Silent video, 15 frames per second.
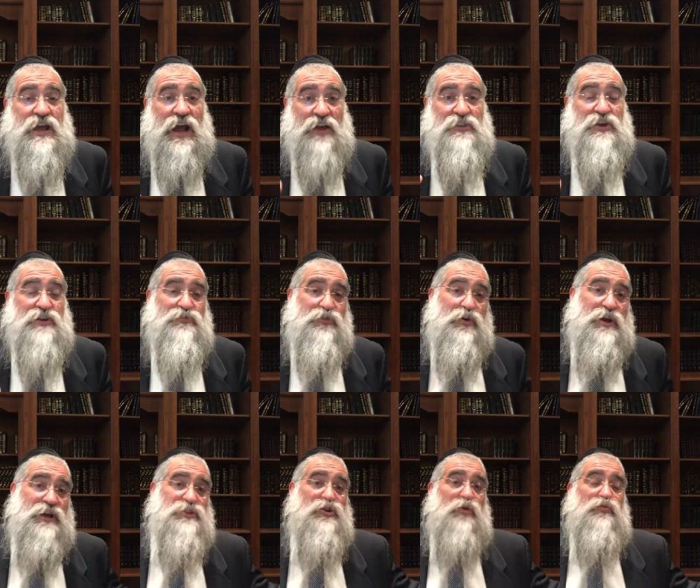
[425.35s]
and therefore he
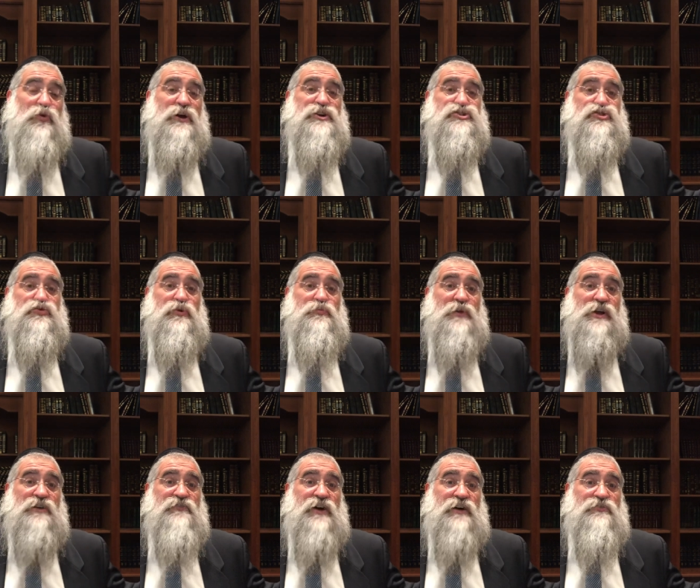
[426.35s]
had no issue with being
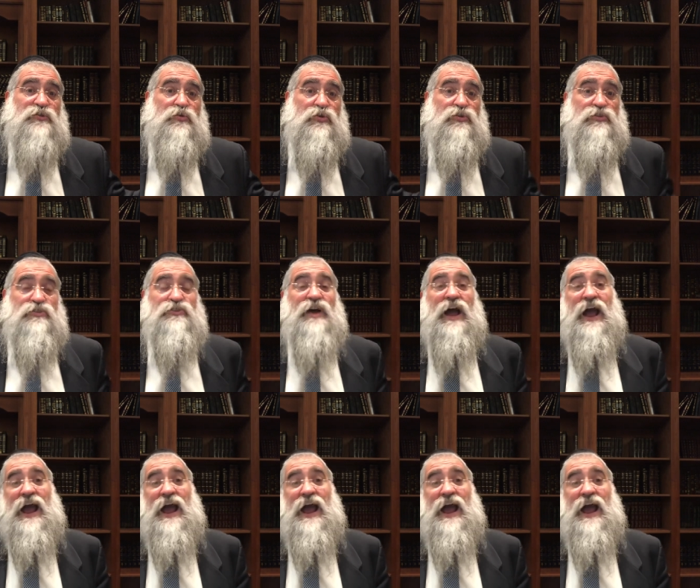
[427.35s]
involved in the world,